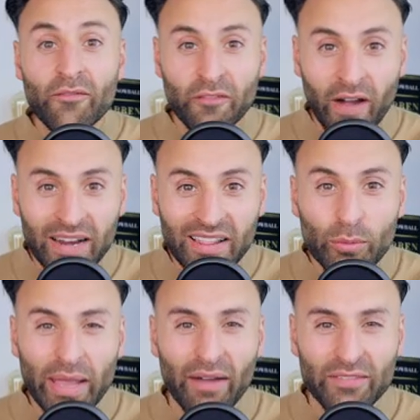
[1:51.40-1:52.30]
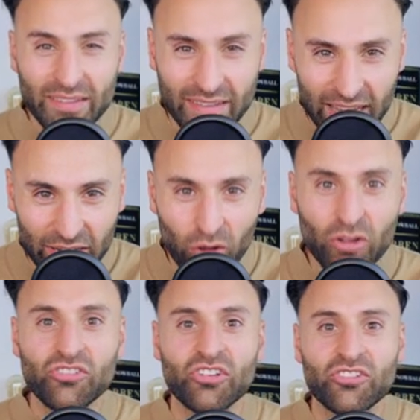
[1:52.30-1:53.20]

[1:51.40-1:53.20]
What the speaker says: Then finally, we have the technology.